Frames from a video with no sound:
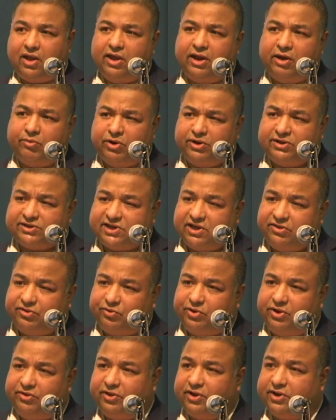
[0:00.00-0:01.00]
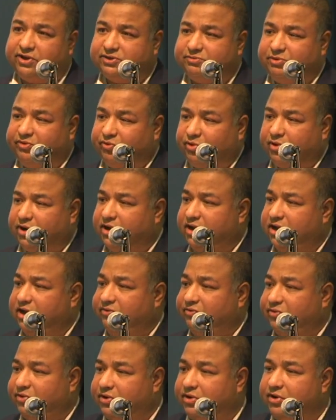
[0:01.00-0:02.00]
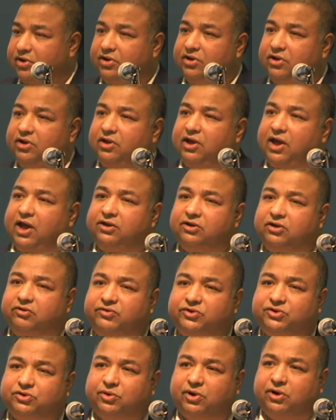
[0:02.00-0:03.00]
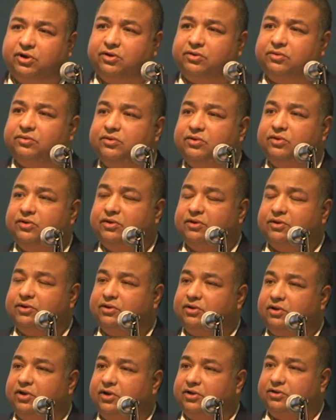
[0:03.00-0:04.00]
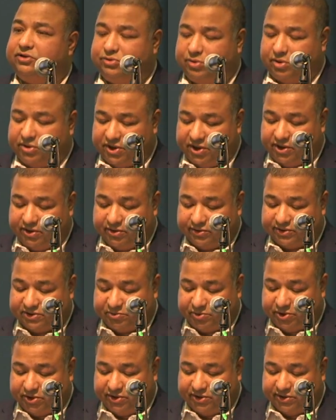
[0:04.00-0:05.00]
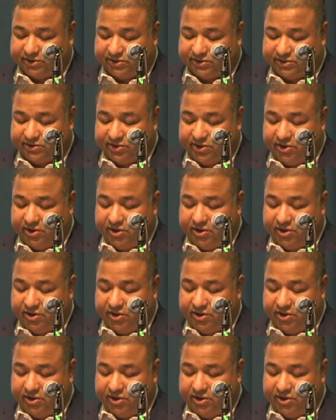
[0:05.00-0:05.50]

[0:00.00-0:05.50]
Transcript: And I want to say three things before I leave and hand over to our keynote speakers.